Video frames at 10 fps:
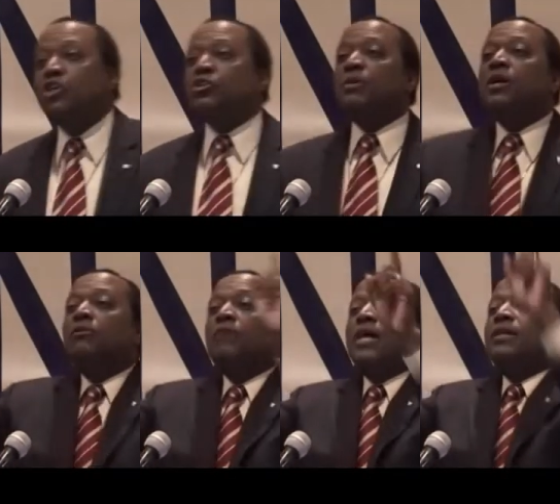to be
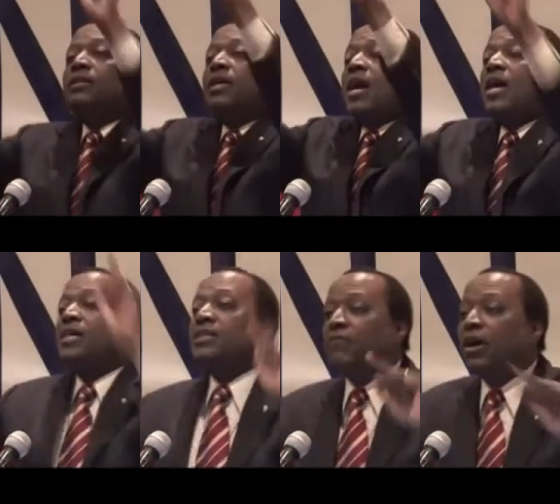right in the
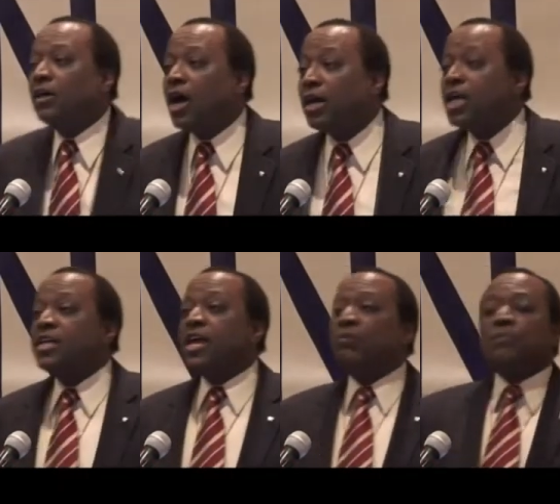eyes of our God,
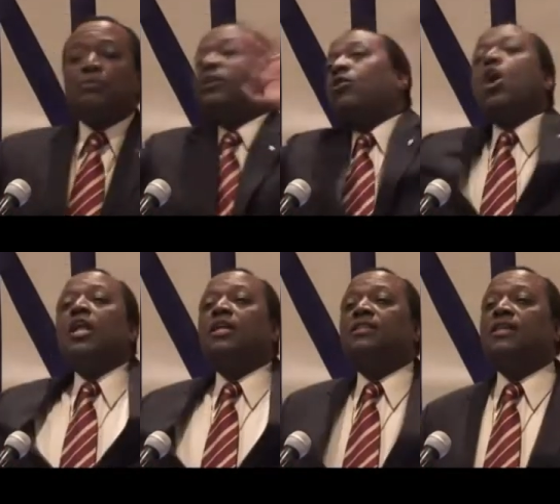can we put it
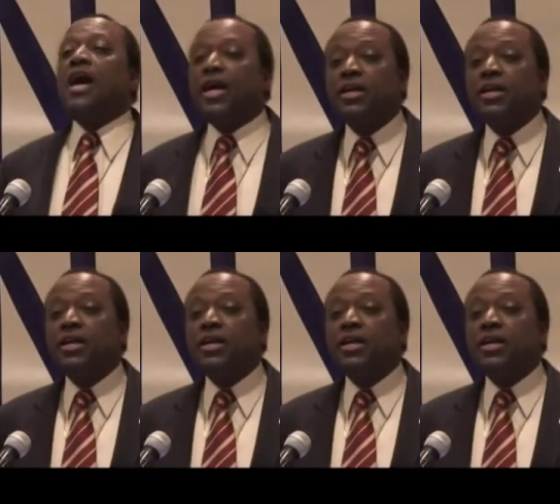all aside